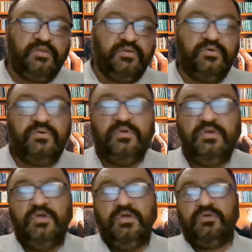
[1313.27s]

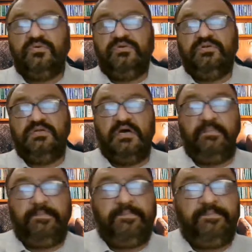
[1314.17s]
You could
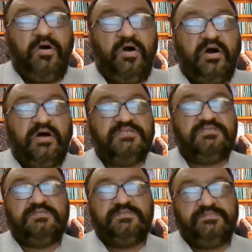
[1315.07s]

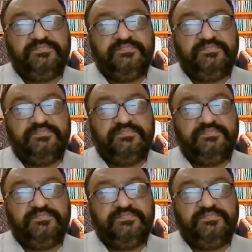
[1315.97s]
pause